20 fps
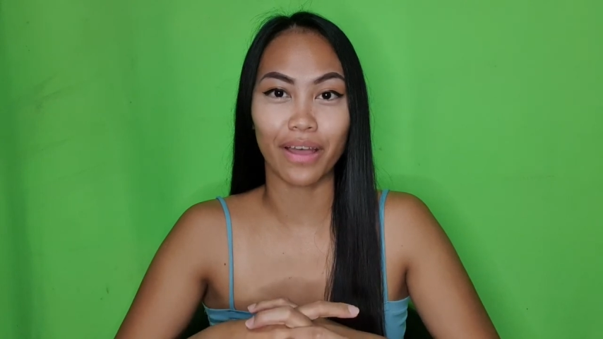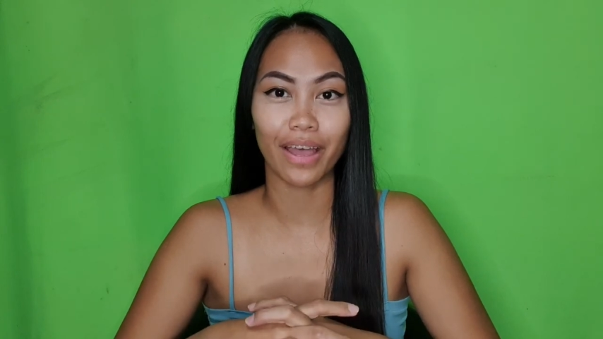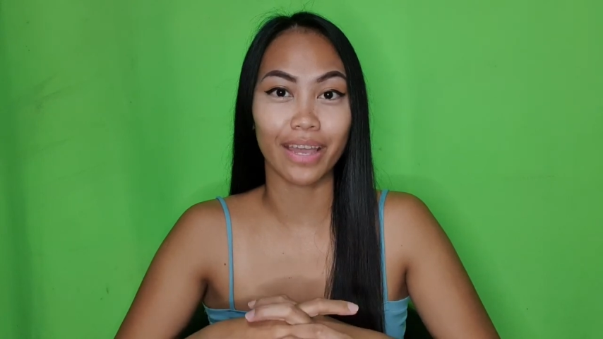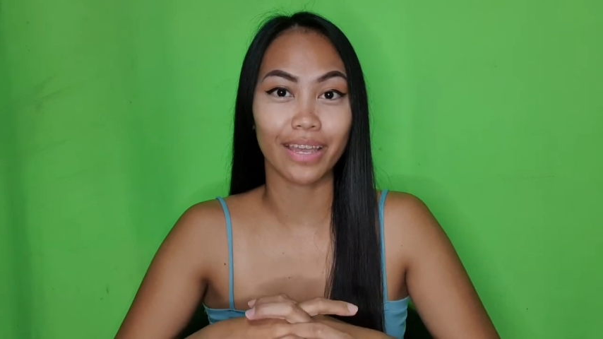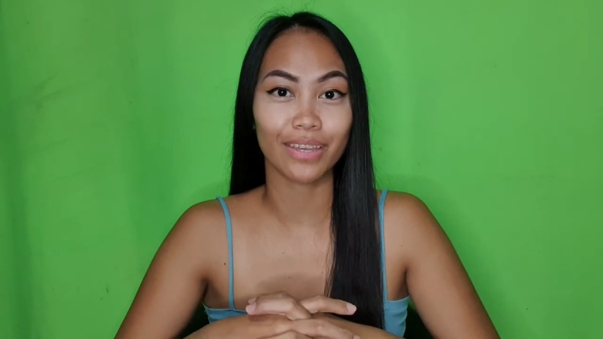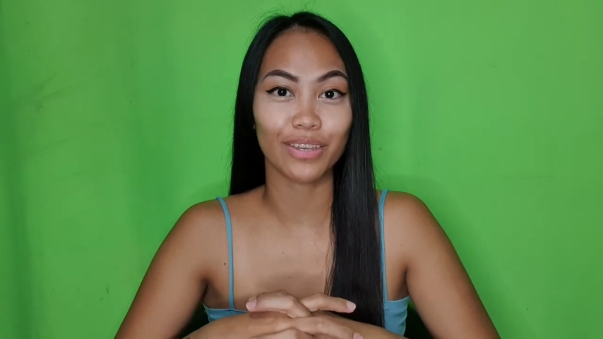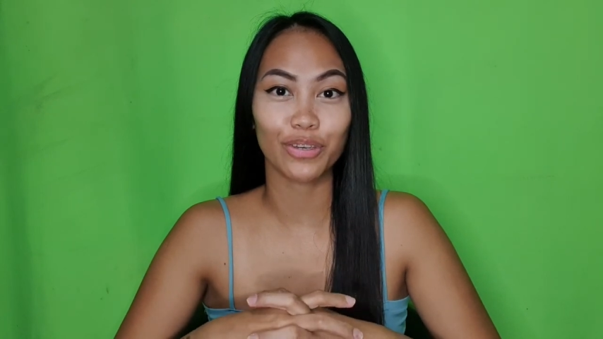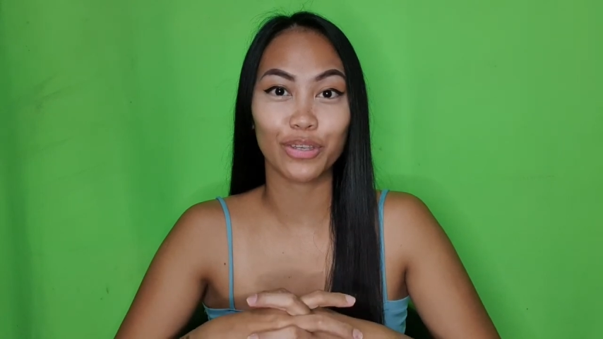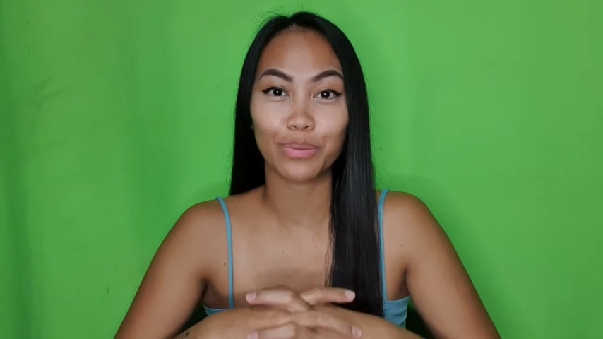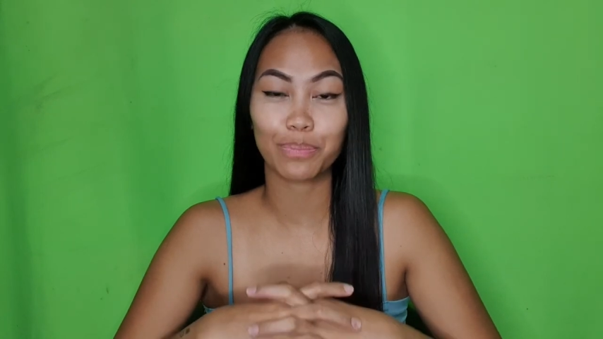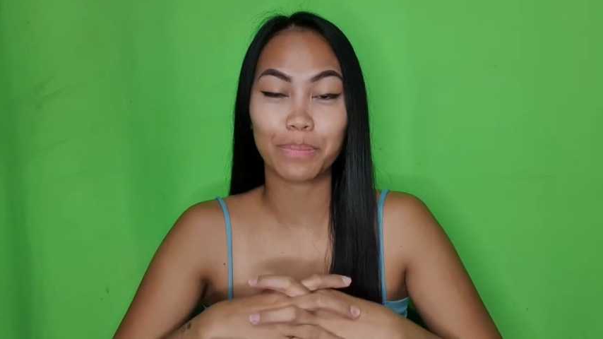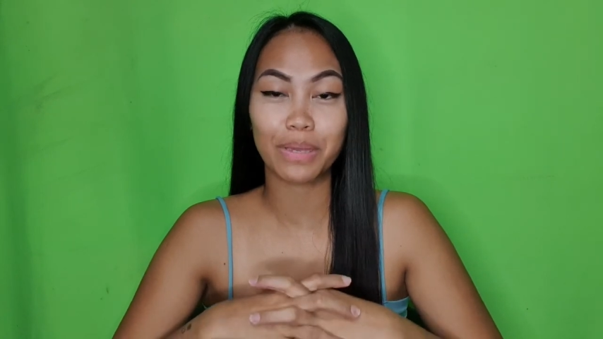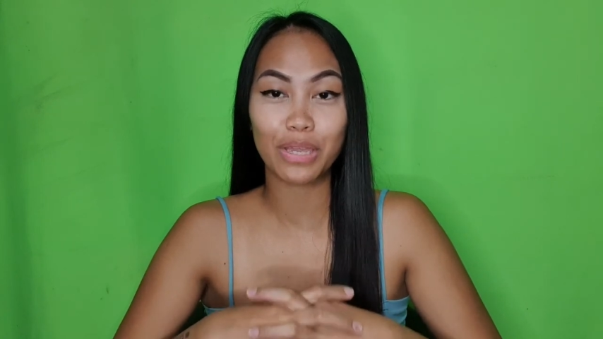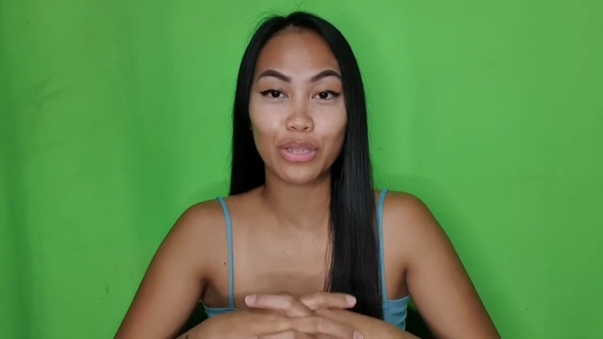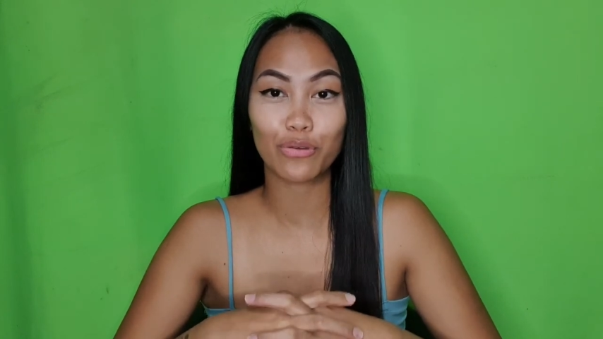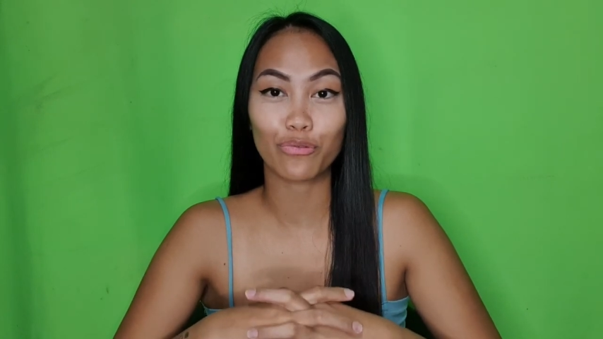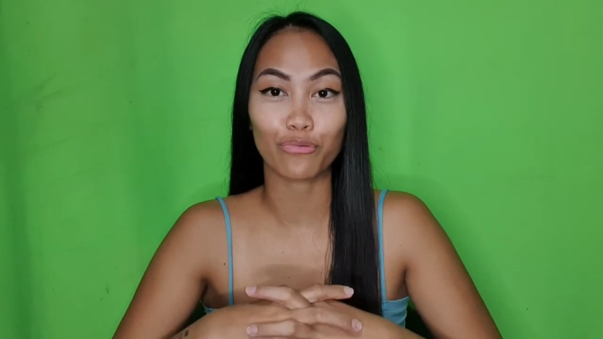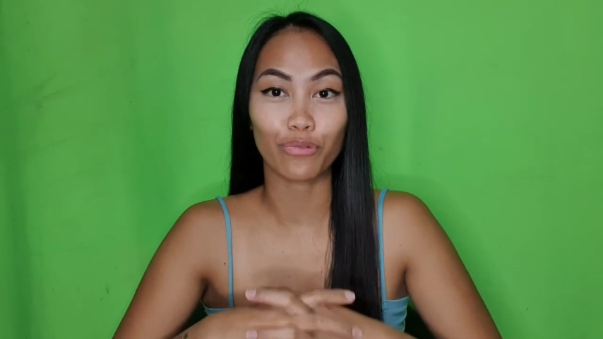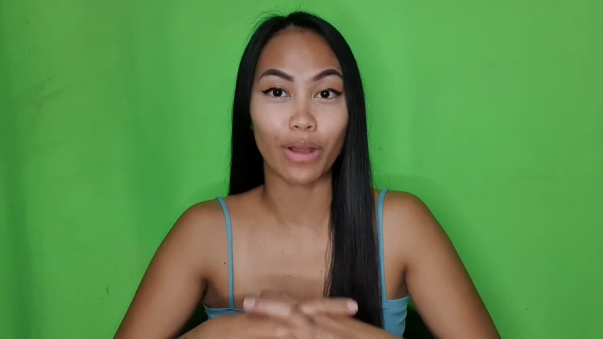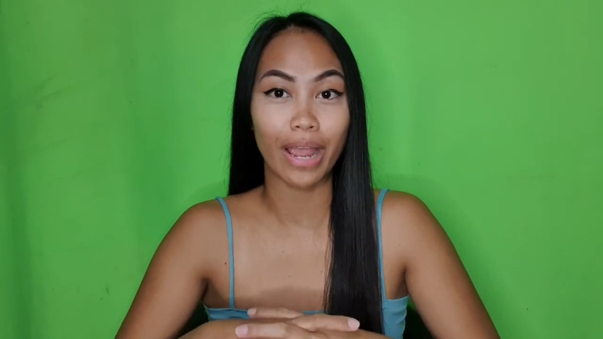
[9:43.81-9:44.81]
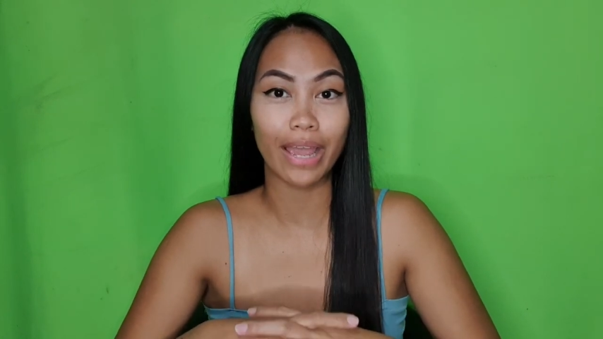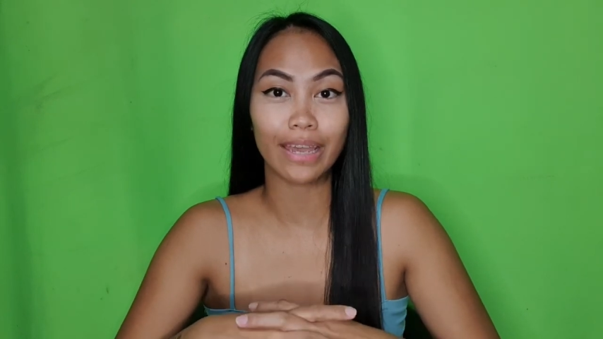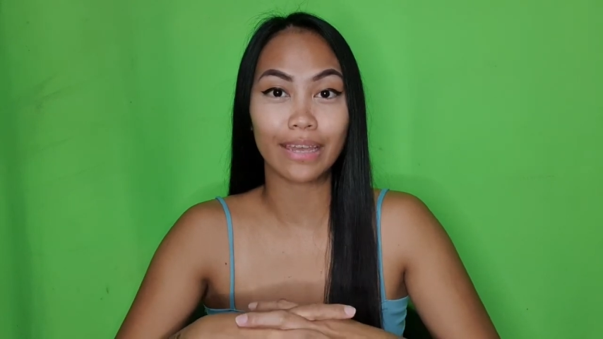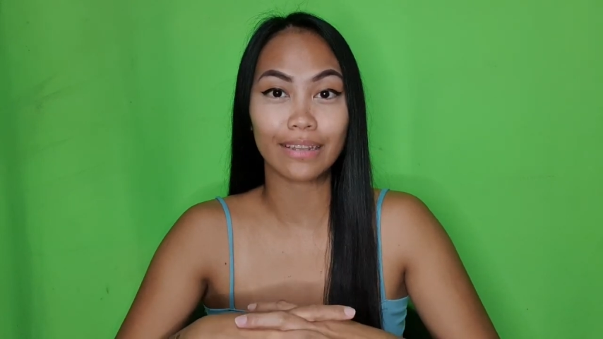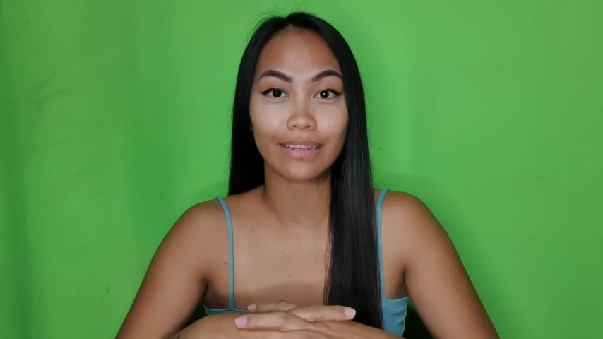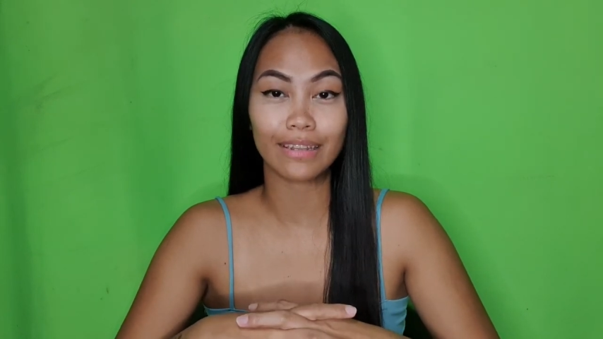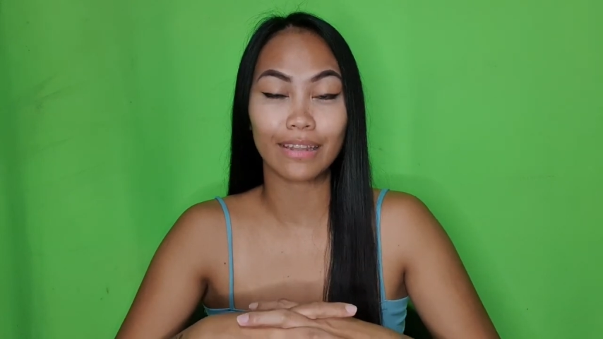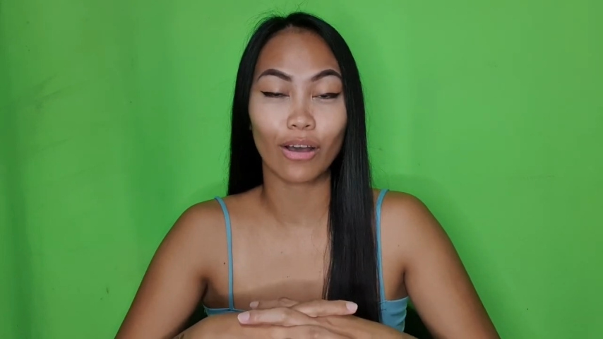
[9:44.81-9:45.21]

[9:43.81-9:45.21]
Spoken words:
I could be right